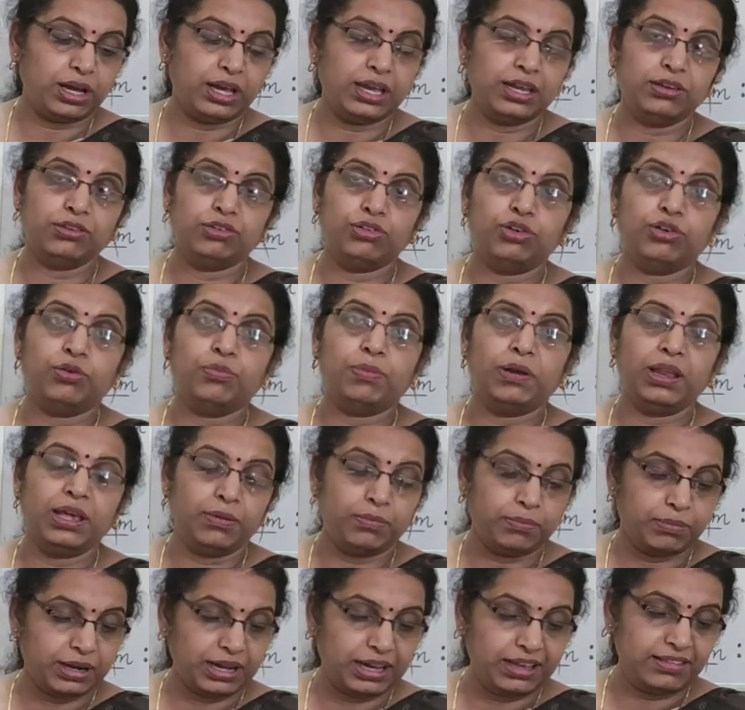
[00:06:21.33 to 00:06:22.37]
I should
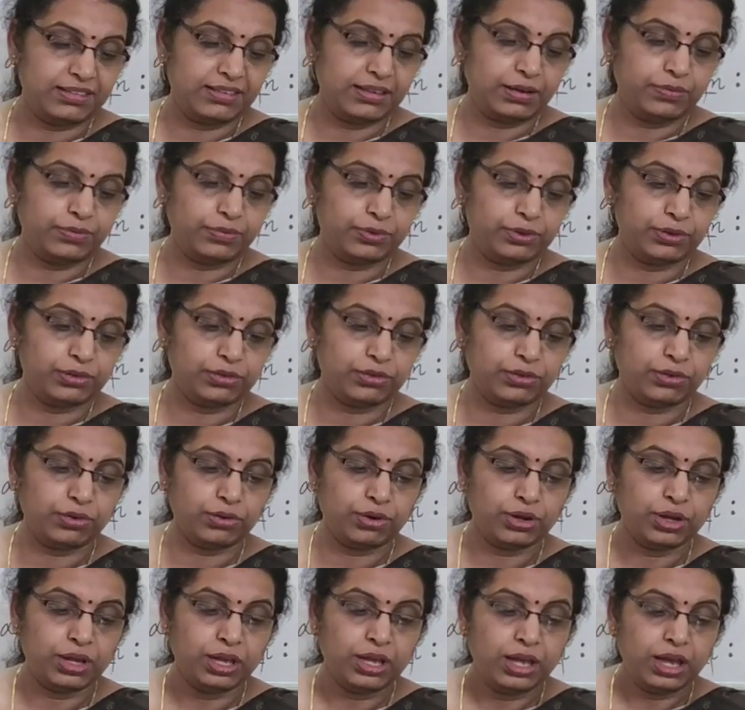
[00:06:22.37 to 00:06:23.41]
blame myself
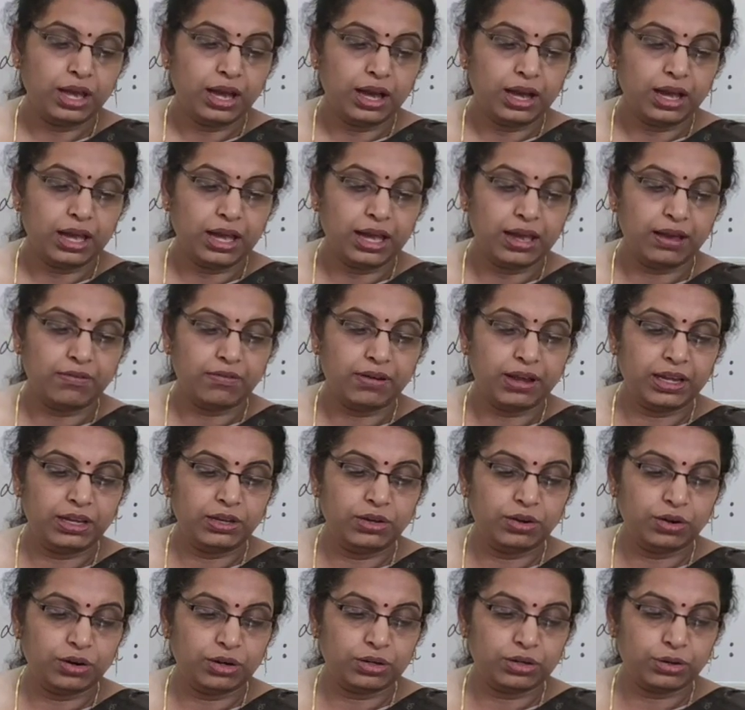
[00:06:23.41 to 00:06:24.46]
also. Have I
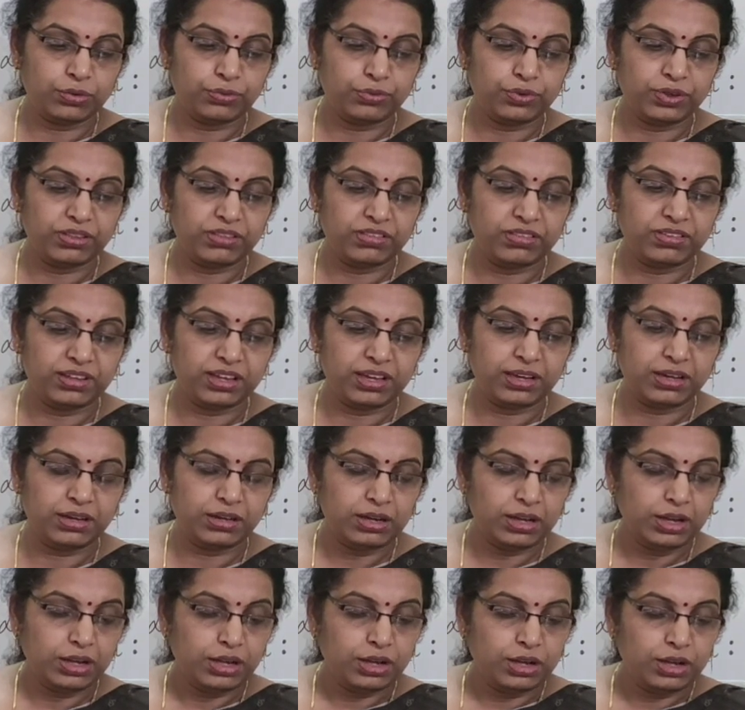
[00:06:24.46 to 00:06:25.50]
not often
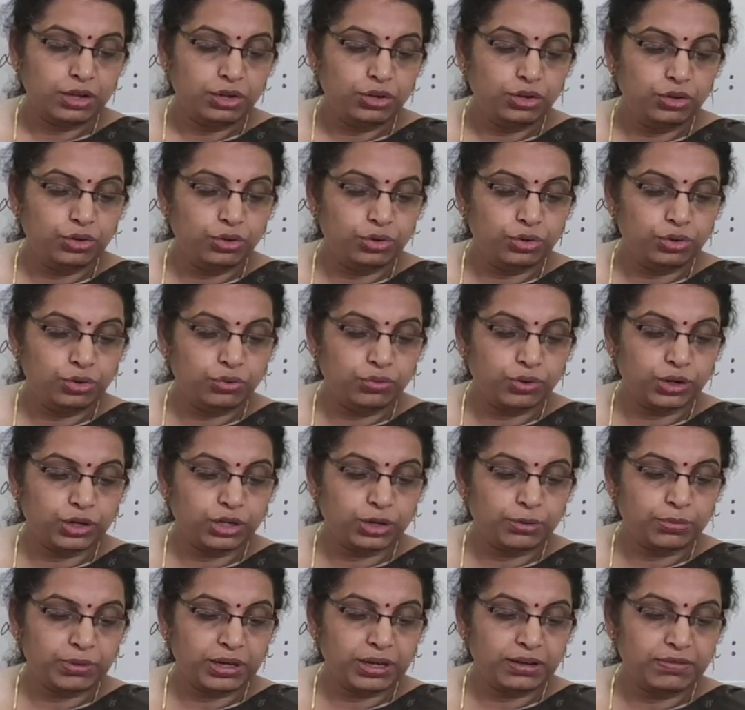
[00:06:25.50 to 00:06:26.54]
sent you to
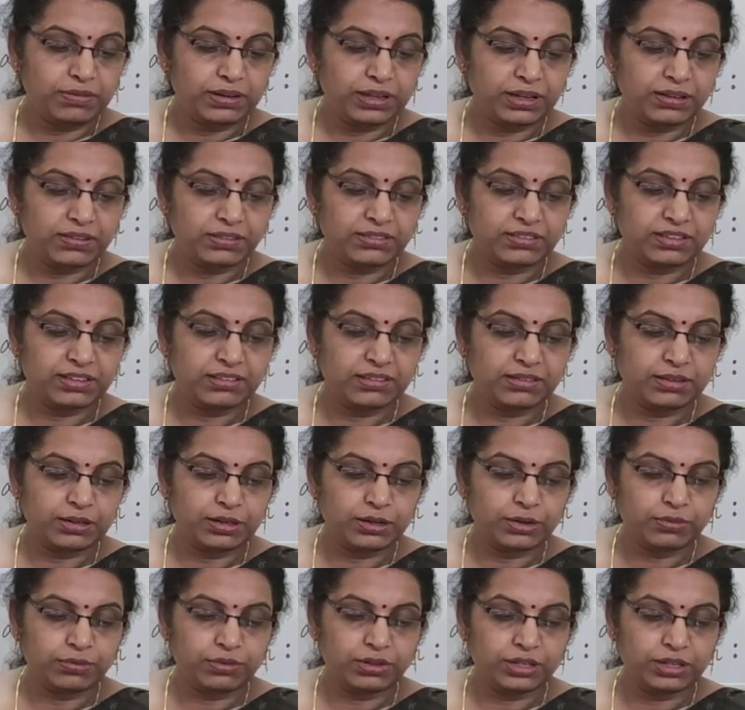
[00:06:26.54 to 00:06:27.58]
water my flowers instead
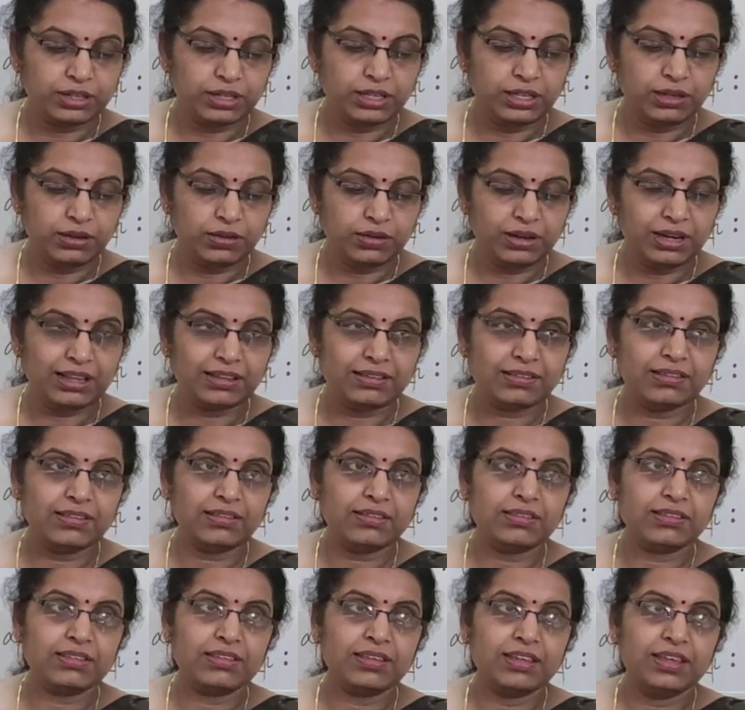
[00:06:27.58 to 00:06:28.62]
of learning your
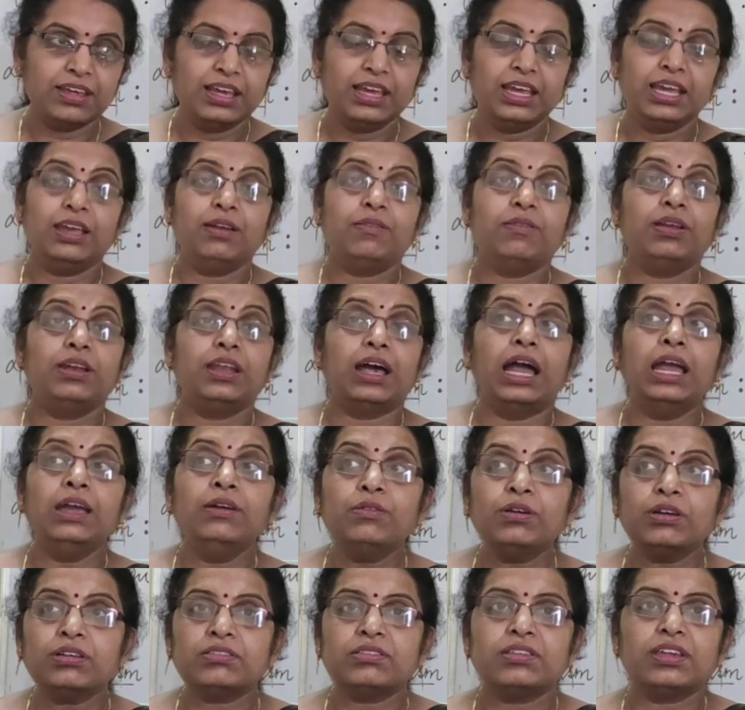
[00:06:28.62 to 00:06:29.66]
lessons? Even
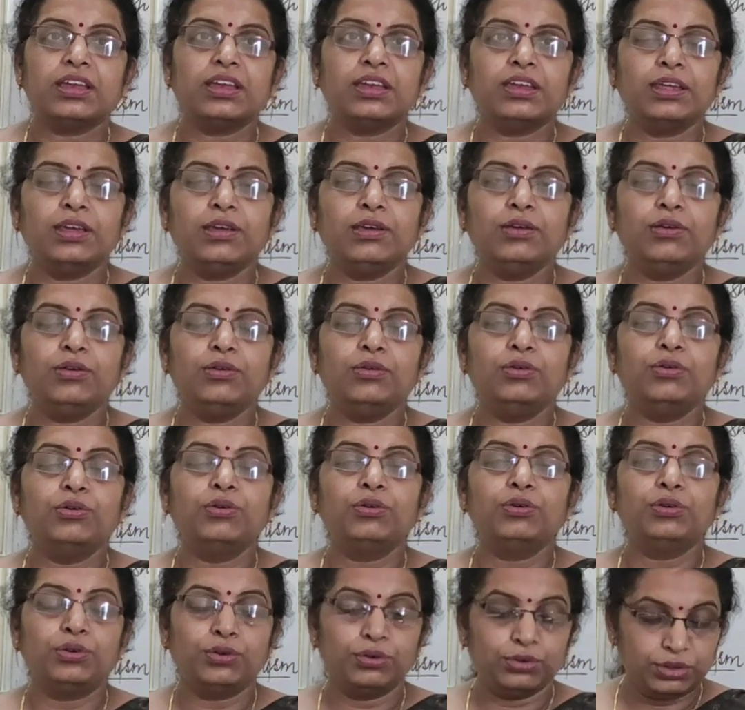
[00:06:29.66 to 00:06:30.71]
I was sending
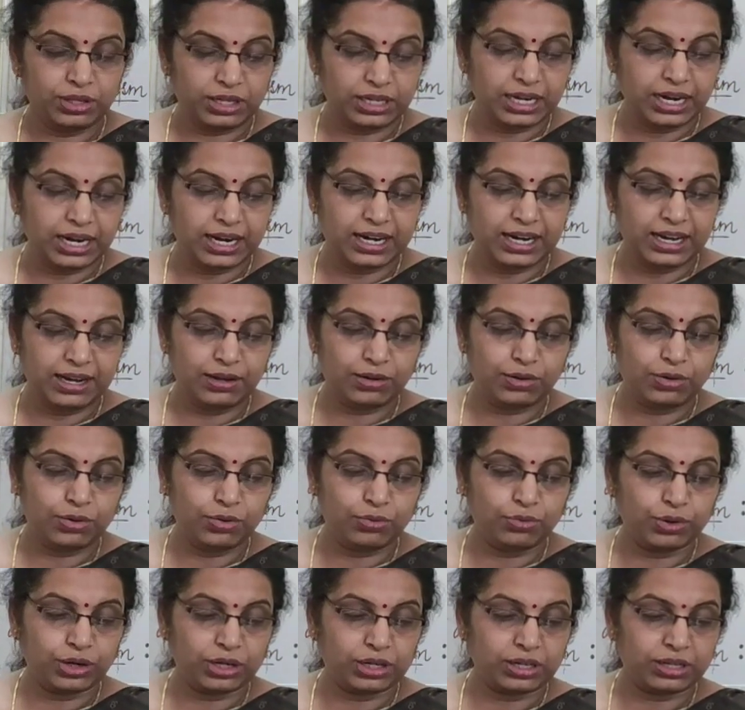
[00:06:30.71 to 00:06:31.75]
you to the garden
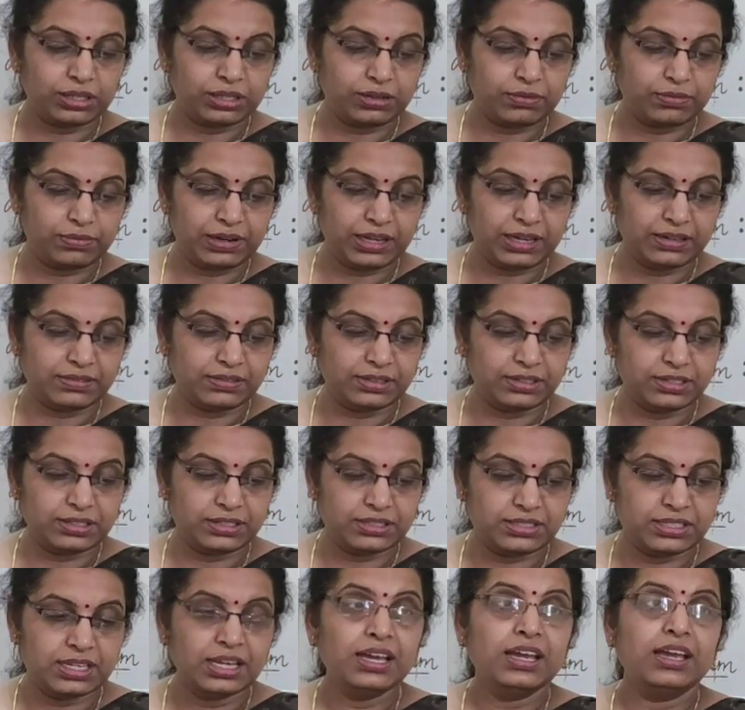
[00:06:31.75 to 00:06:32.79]
to water the
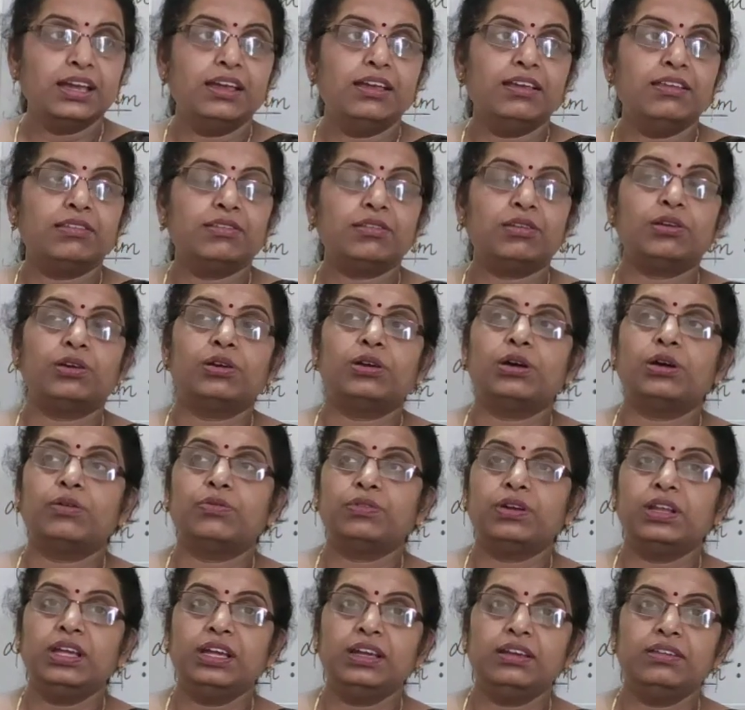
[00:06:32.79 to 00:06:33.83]
flowers instead
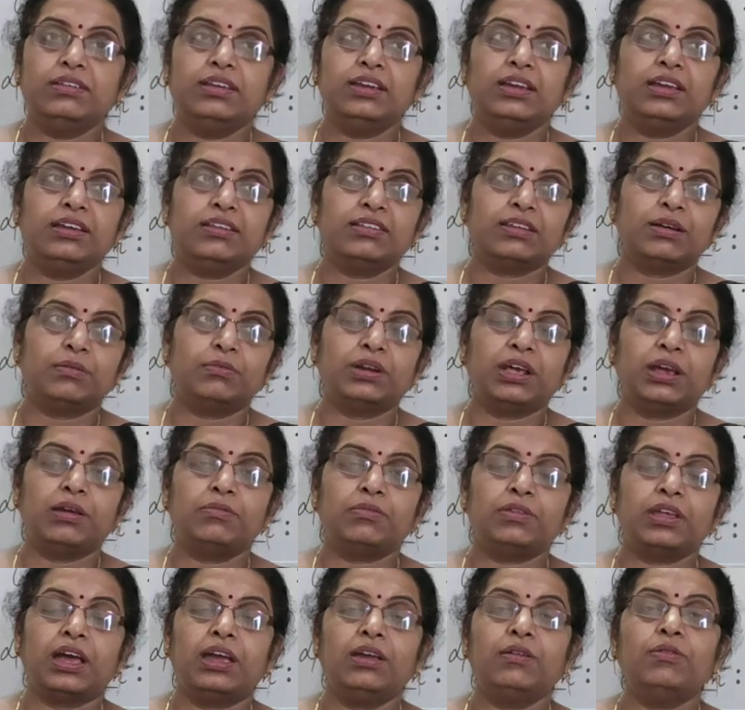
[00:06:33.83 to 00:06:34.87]
of teaching.
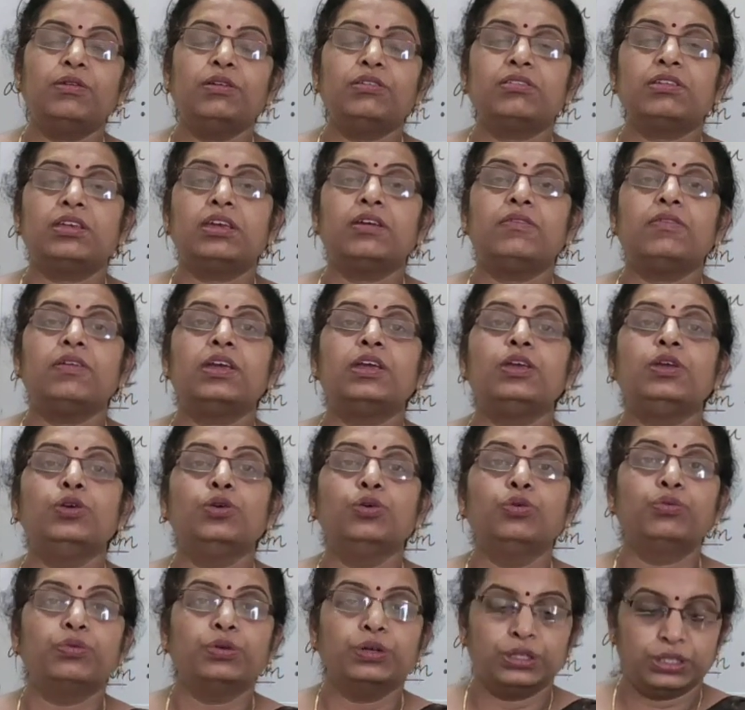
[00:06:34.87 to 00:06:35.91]
Sometimes I was giving
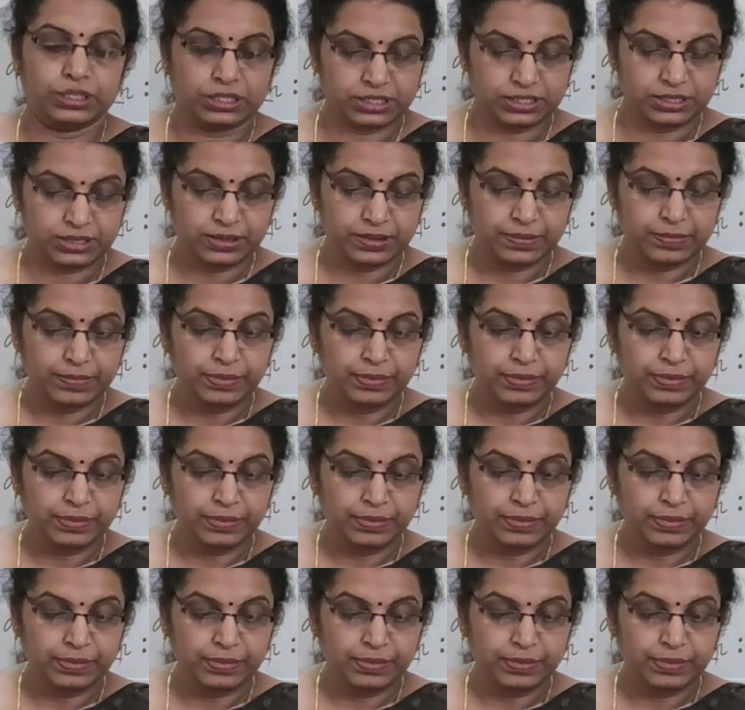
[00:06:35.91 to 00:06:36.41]
you work.